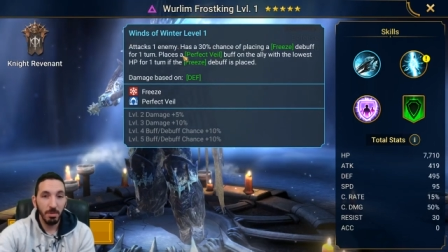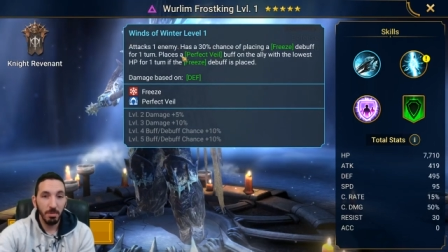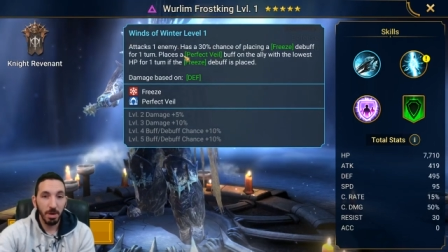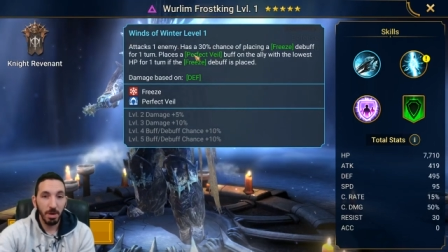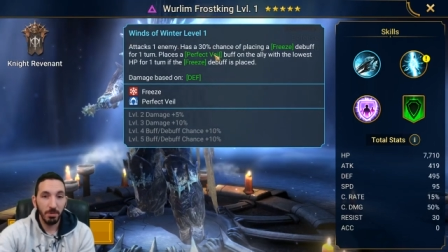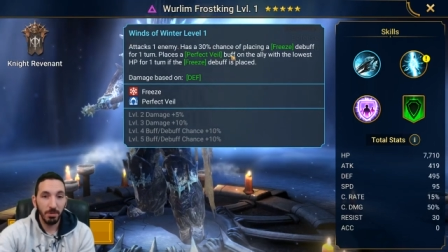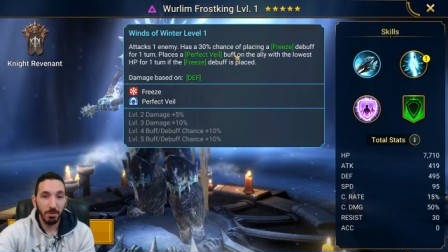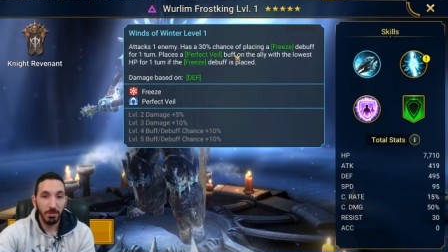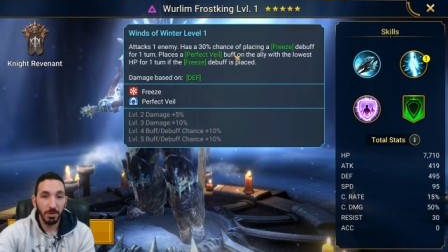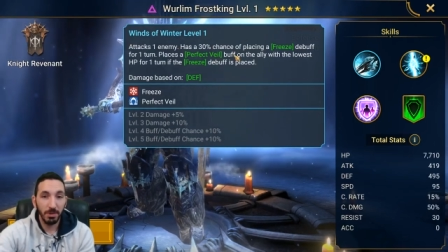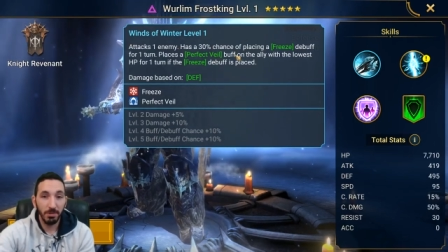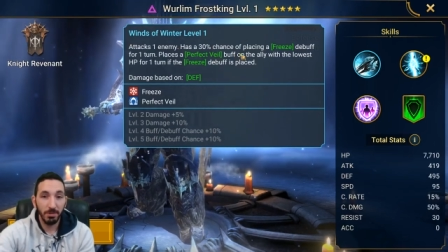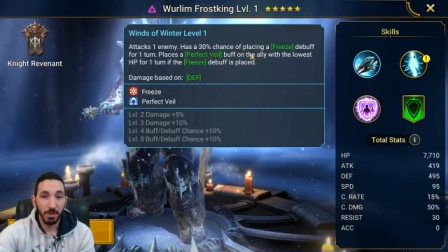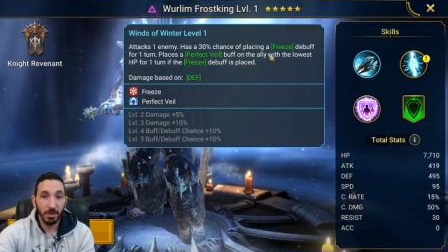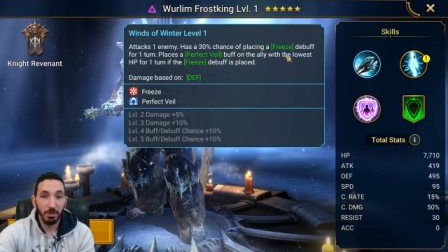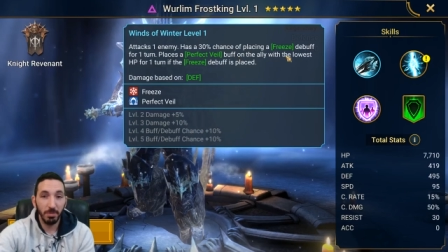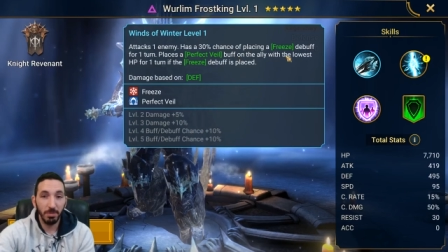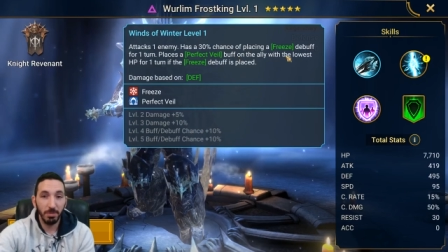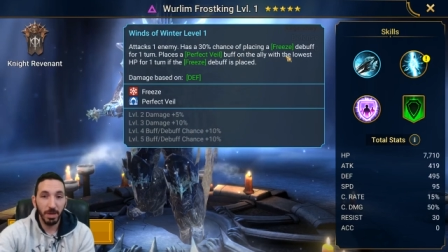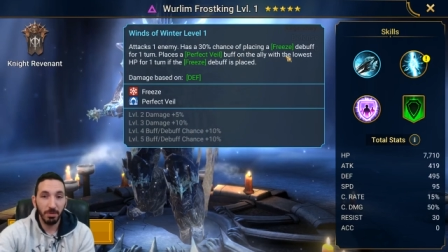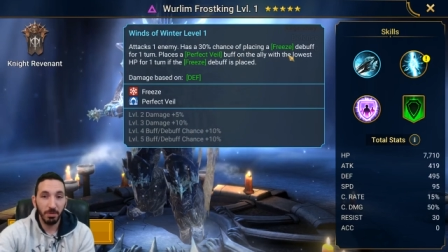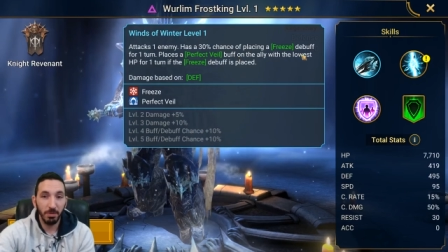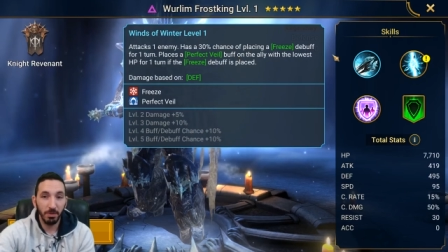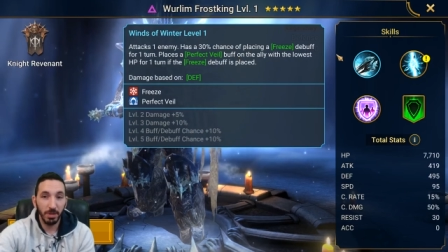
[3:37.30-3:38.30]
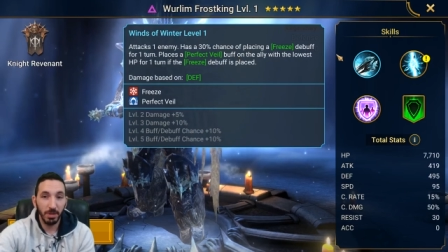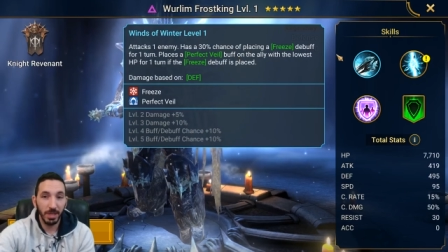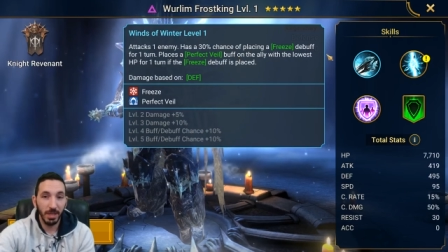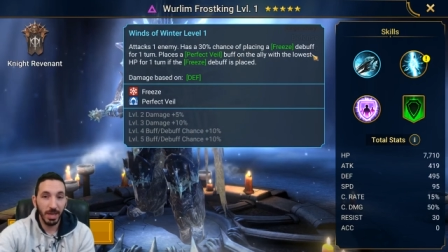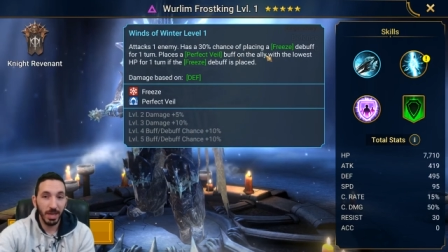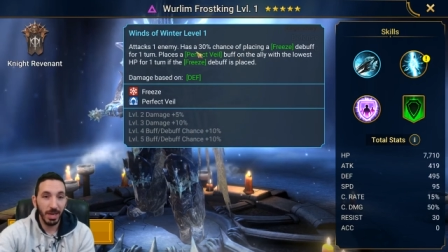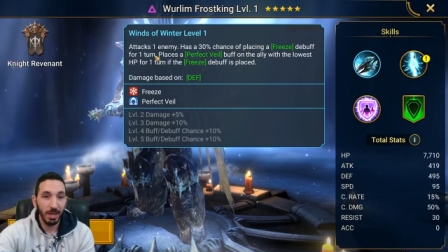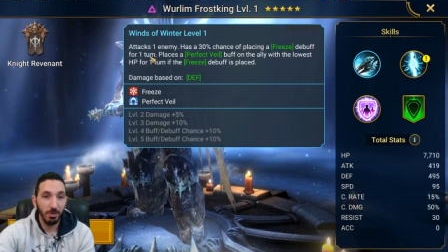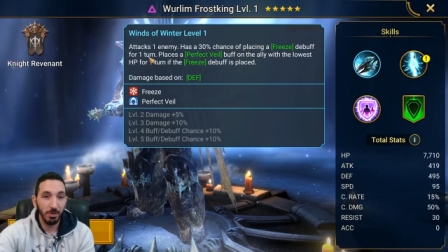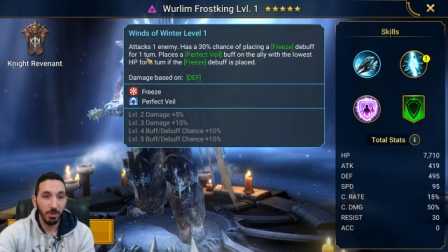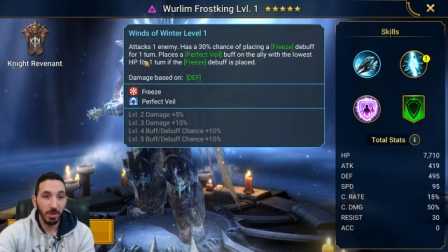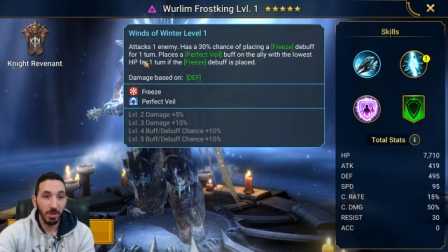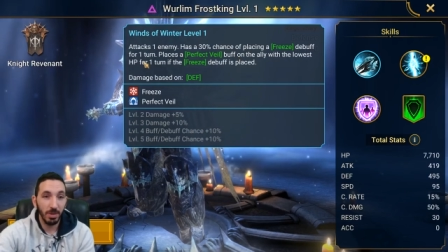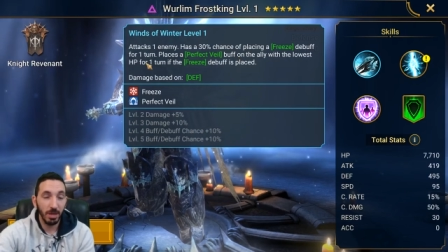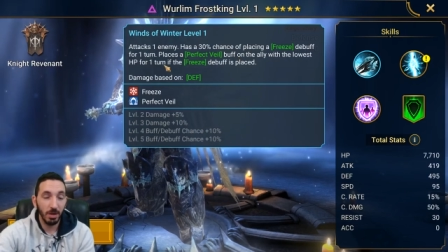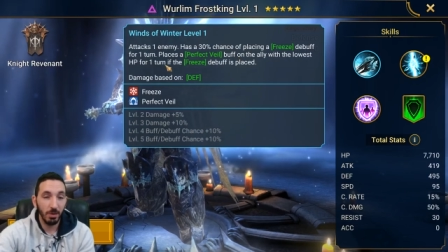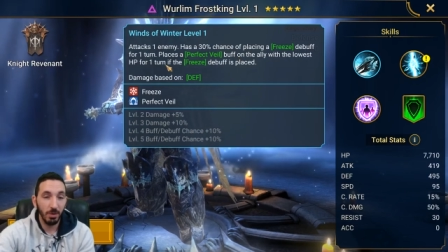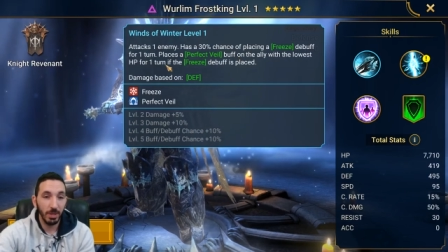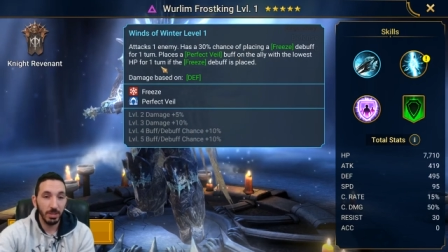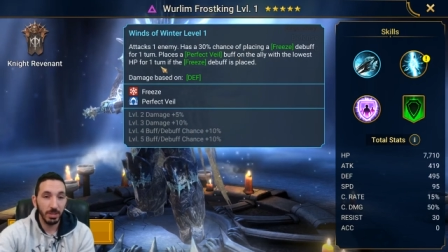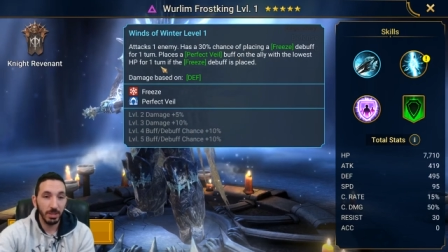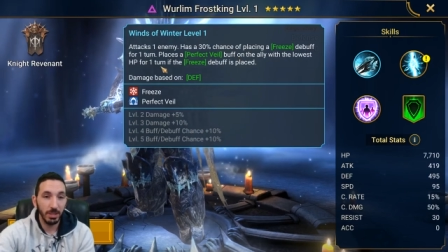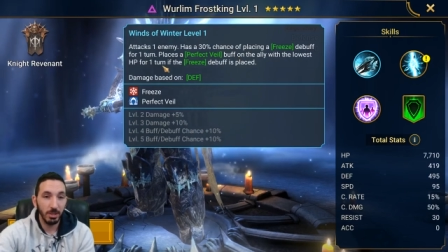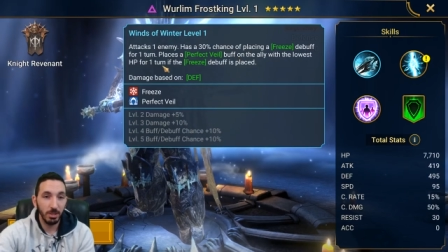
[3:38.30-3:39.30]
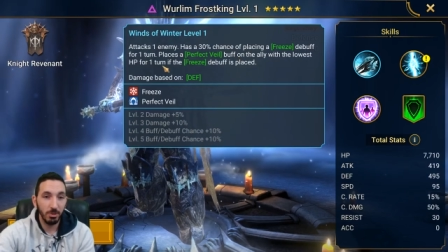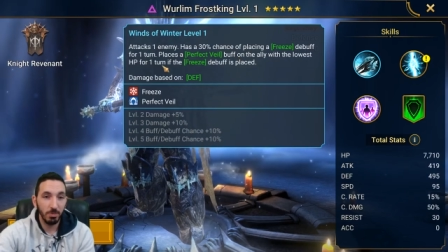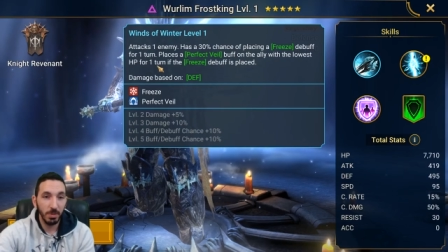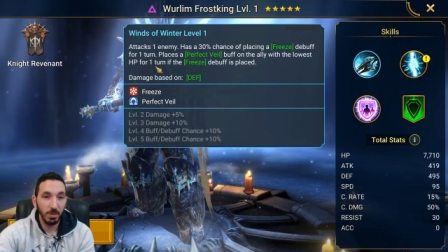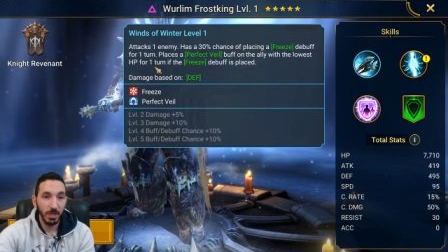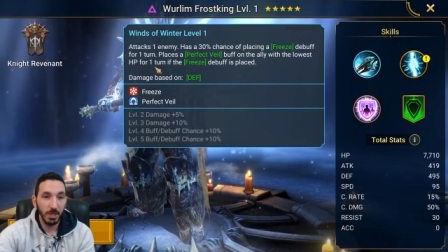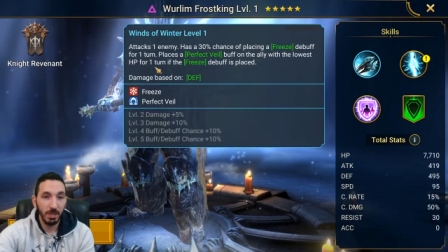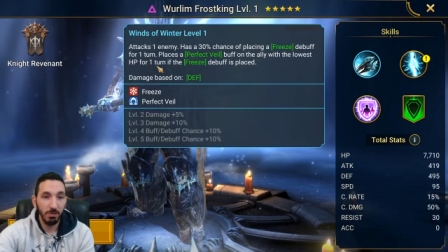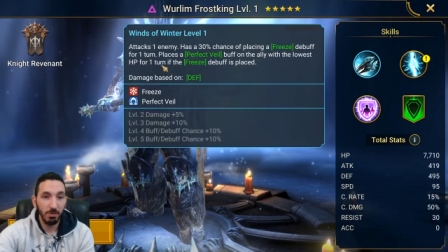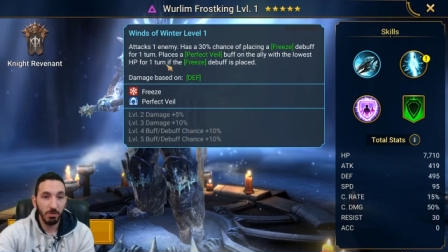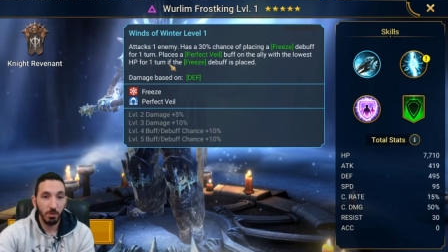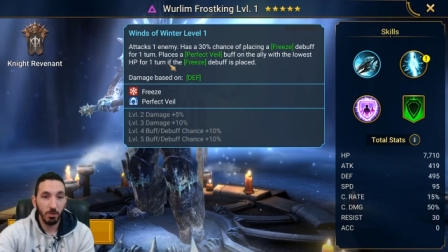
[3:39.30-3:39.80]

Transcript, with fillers: Perfect Veil buff on the ally with the lowest HP